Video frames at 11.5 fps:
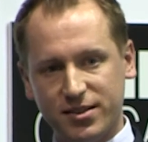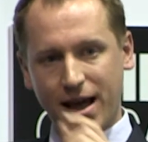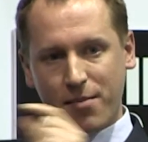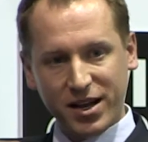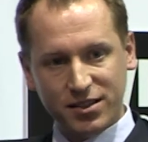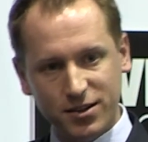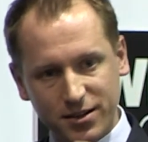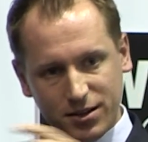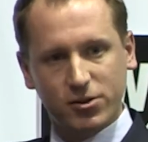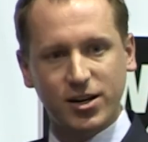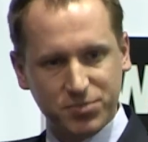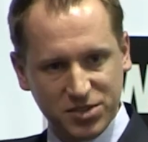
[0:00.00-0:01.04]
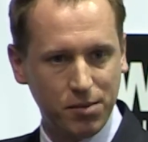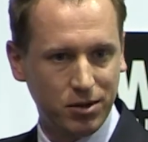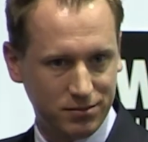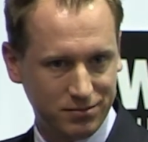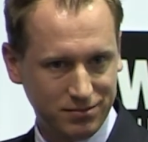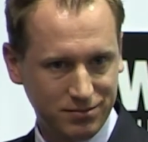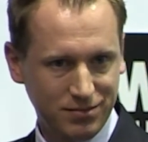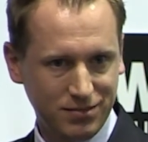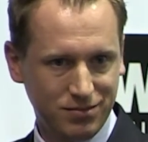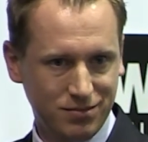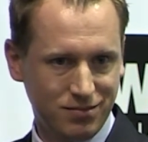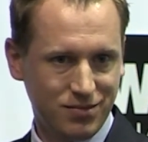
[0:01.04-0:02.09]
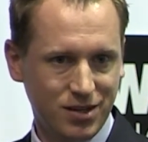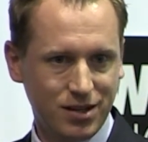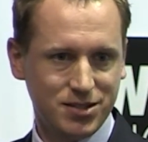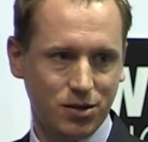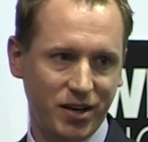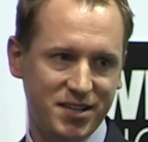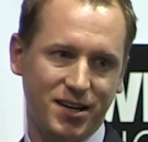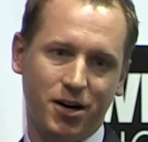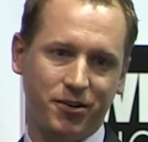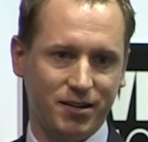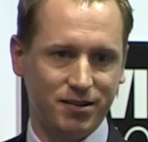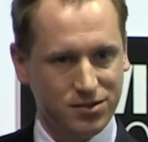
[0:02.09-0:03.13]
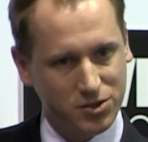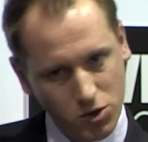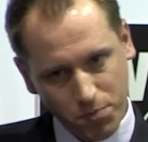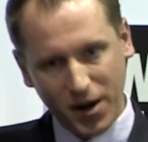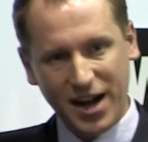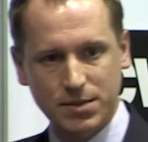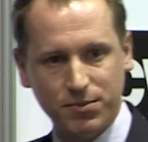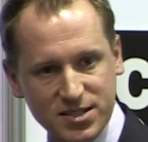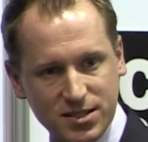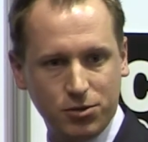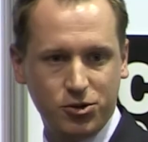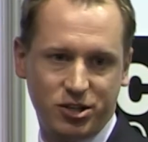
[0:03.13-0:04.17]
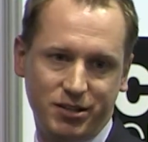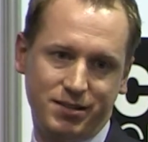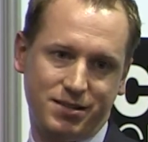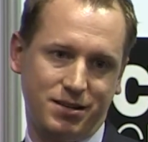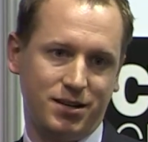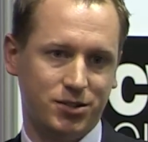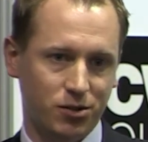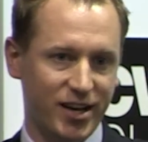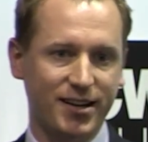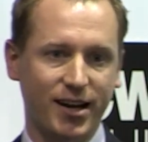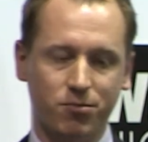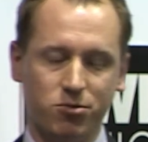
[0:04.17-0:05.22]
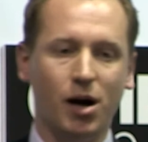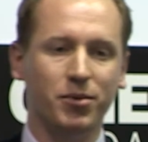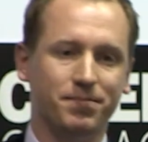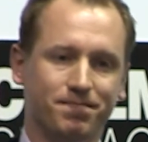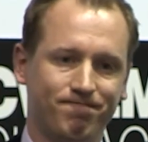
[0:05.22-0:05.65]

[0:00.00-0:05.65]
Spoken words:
them in the lookup table. So these are the two possible solutions to that kind of problem.